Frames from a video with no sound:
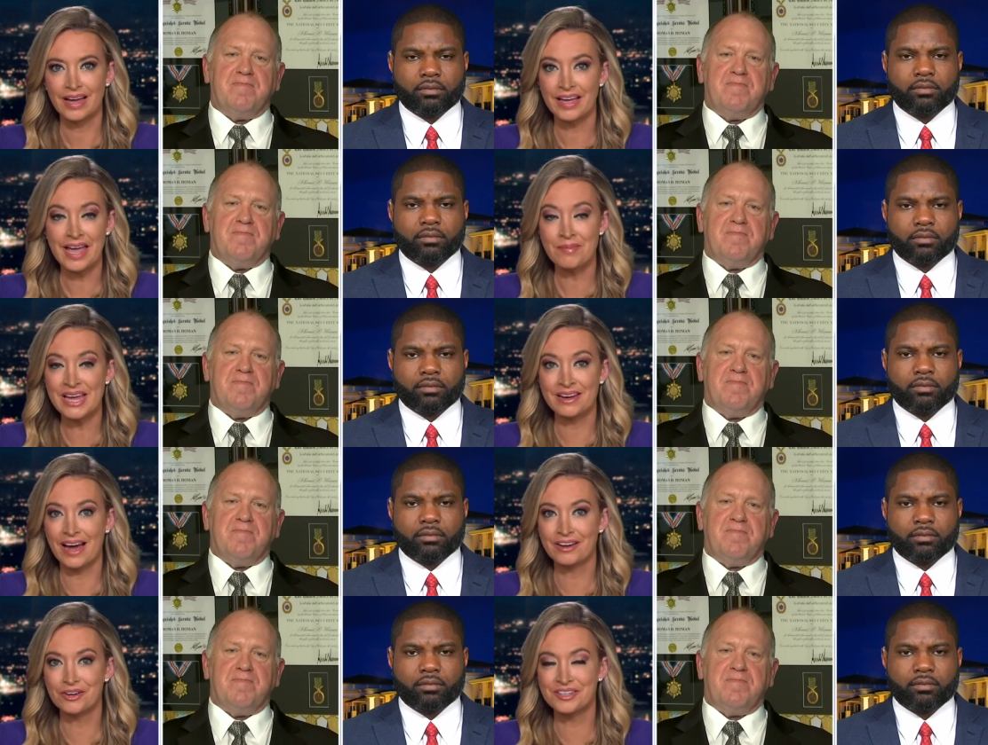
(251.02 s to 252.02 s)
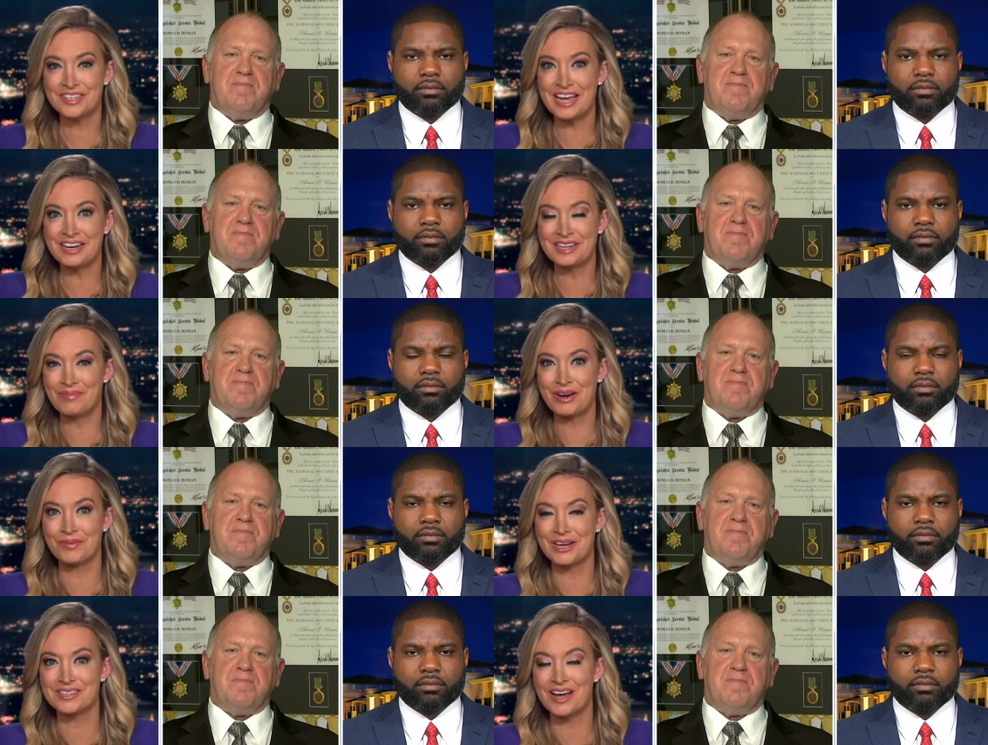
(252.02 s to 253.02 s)
Speaker 1: amen. I couldn't say it any better
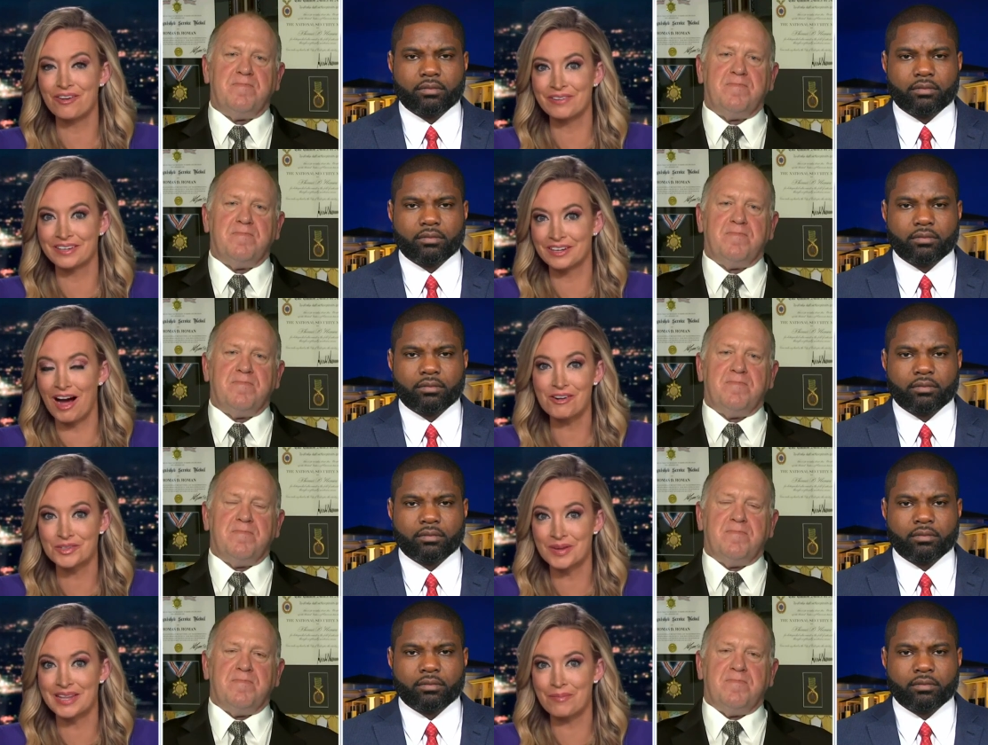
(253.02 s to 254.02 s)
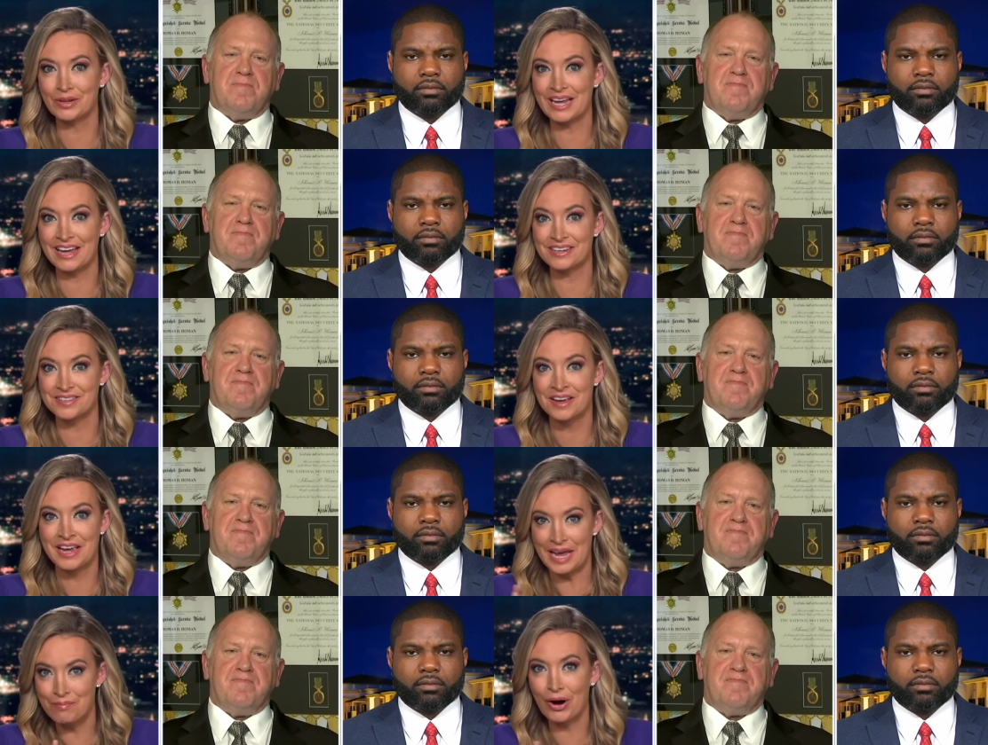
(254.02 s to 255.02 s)
myself. And Congressman, that plan is
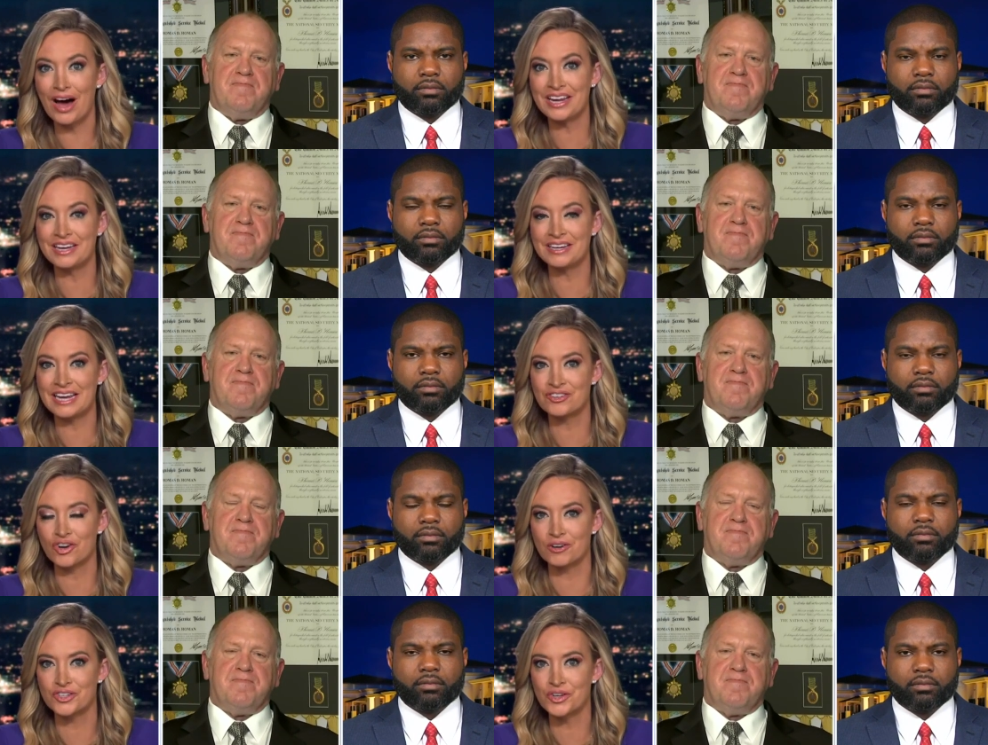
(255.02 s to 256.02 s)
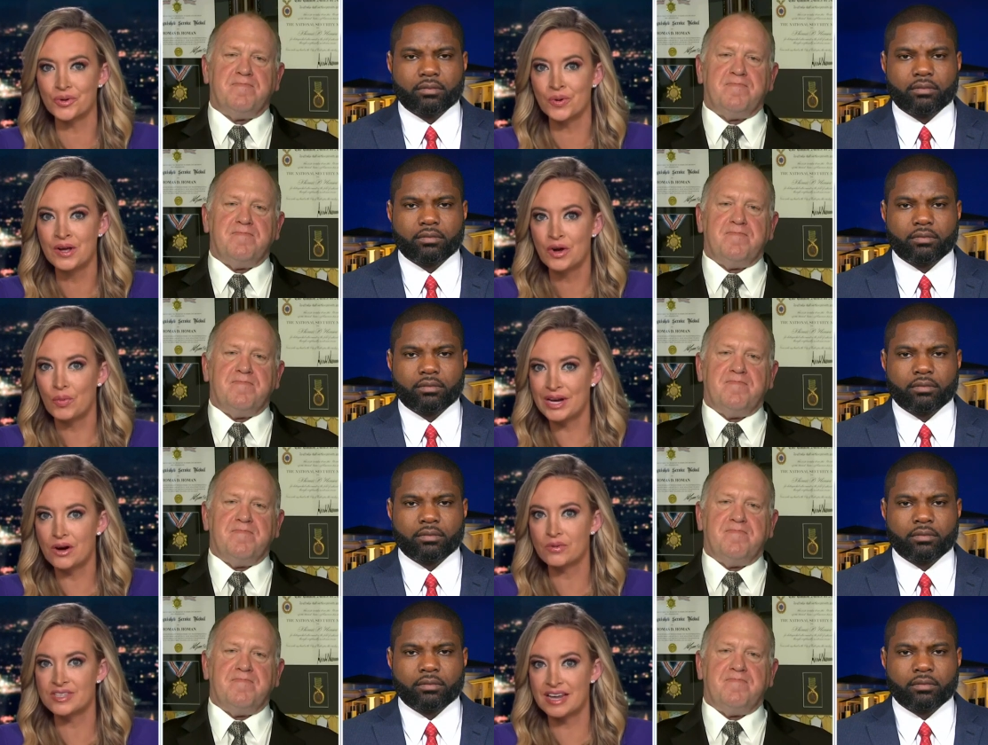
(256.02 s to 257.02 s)
embodied in H.R. 2. We
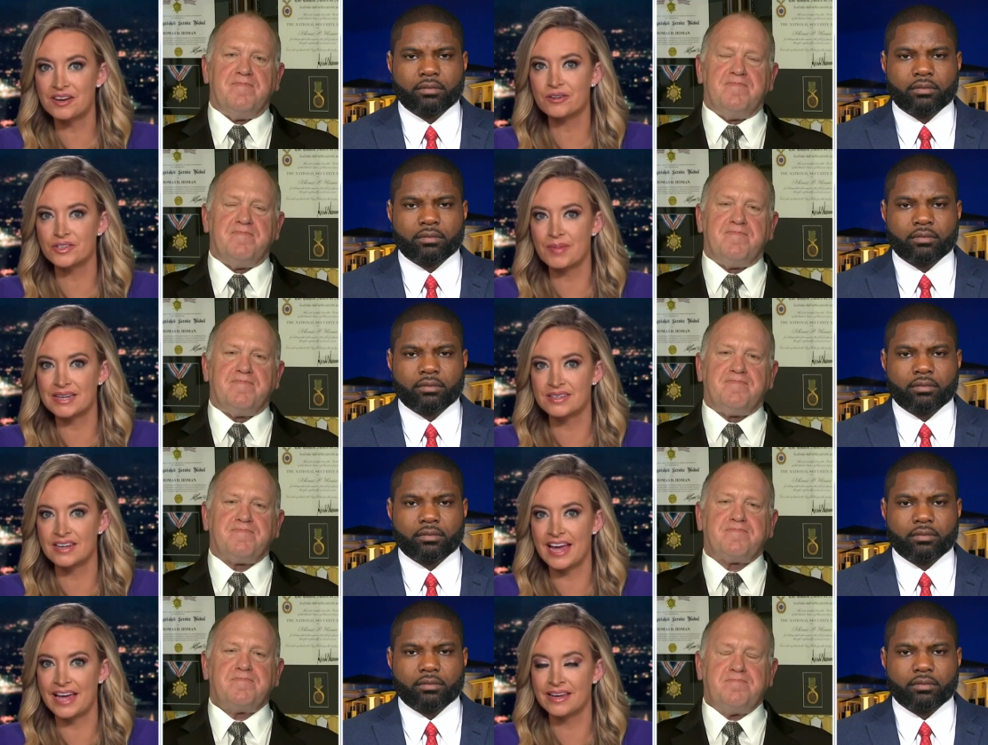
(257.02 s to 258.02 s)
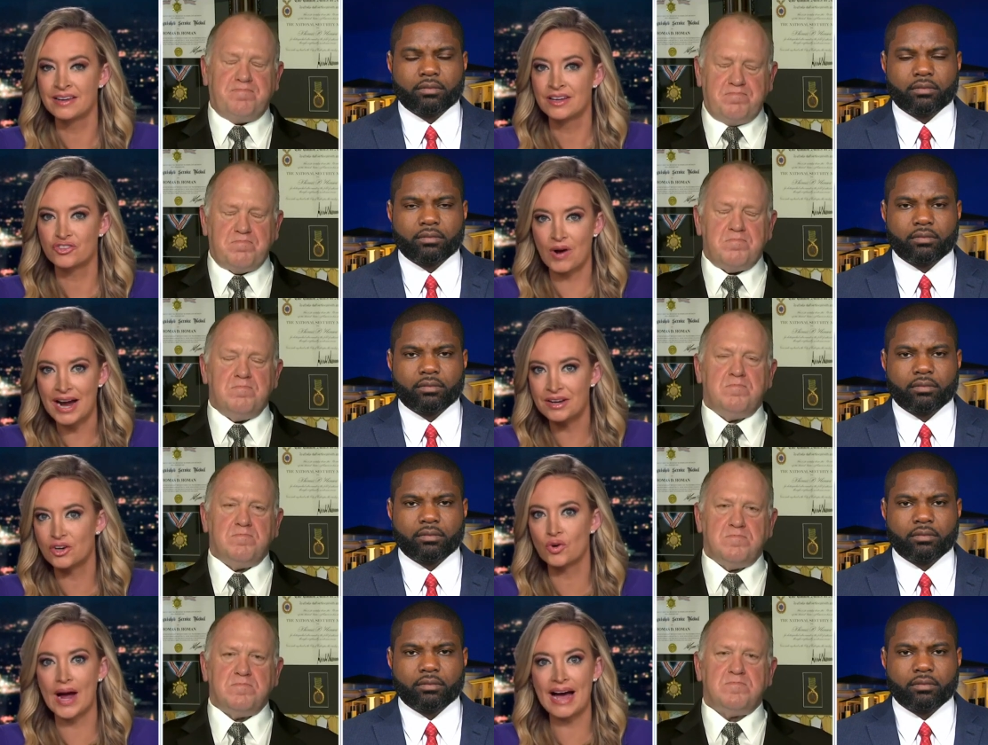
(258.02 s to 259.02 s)
know senators met today trying to
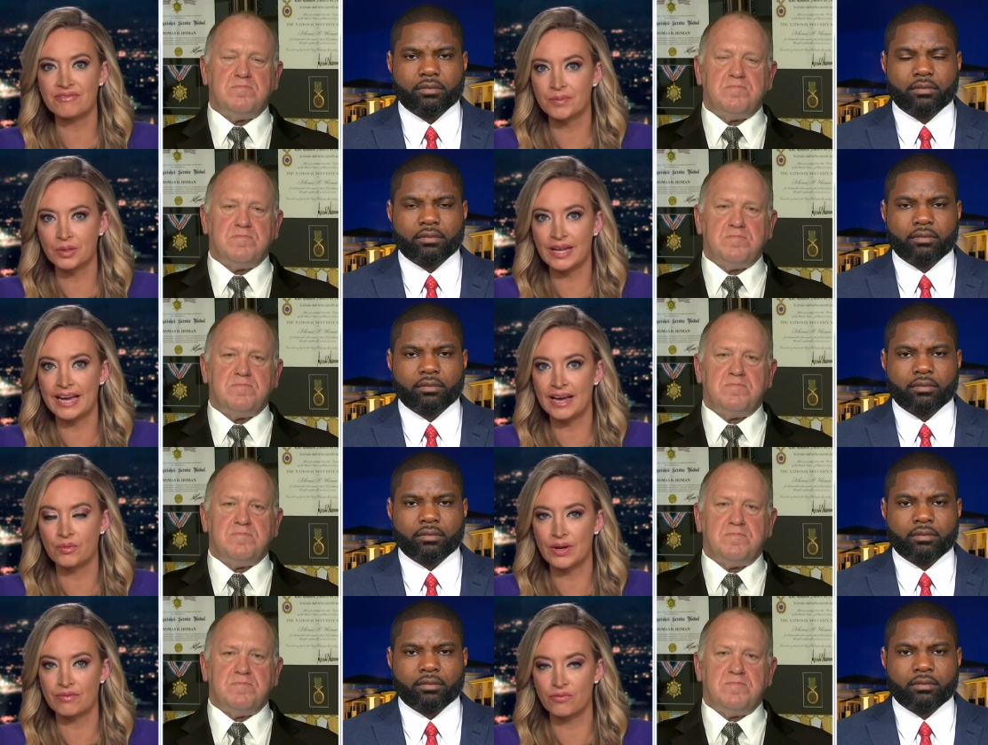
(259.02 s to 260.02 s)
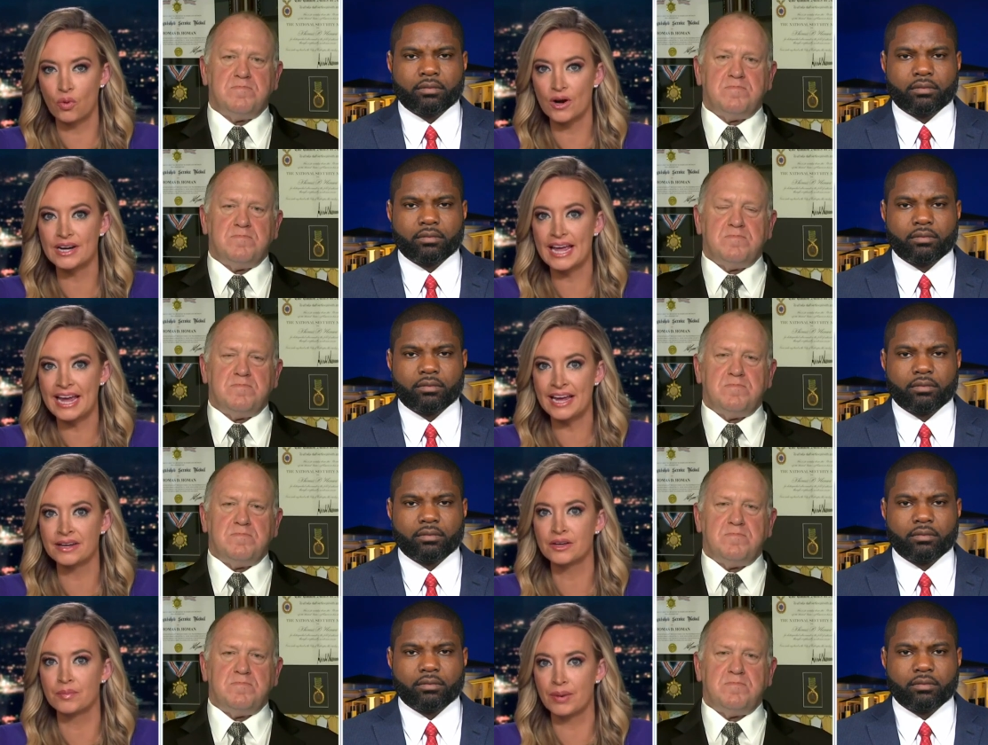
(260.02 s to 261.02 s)
craft a plan with foreign
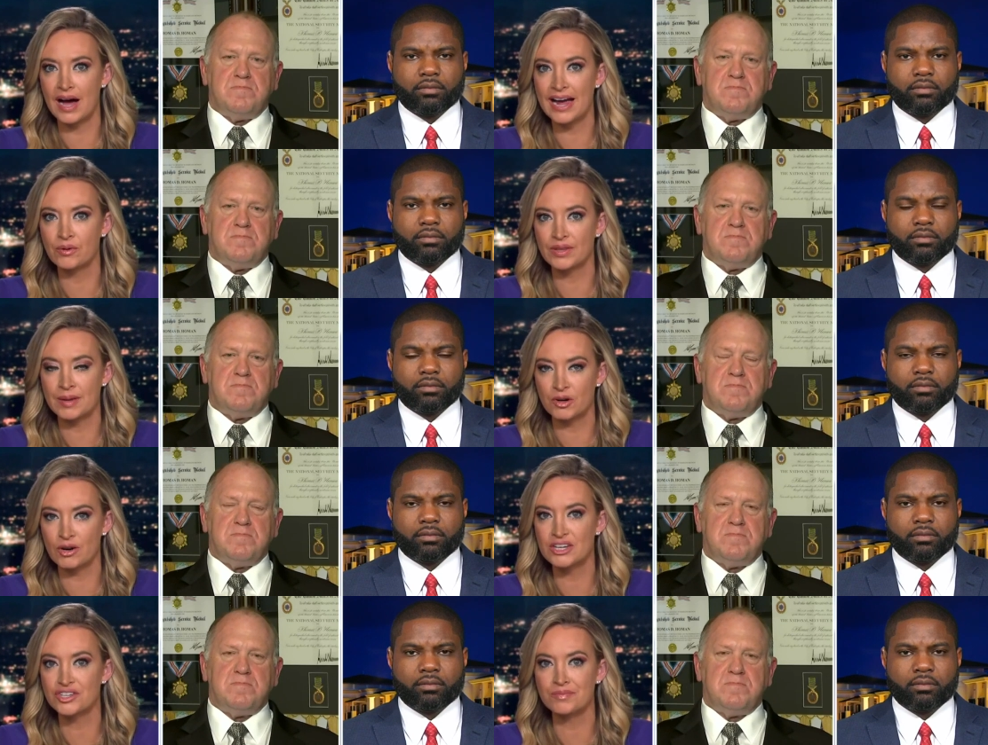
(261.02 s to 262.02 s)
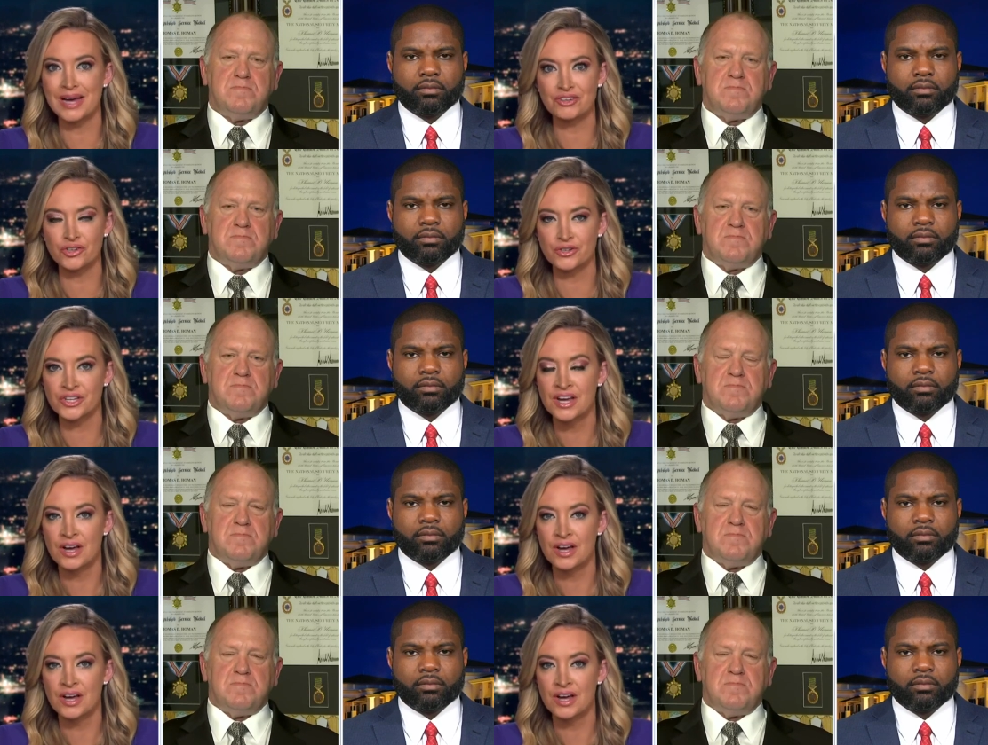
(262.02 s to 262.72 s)
aid combined with immigration measures.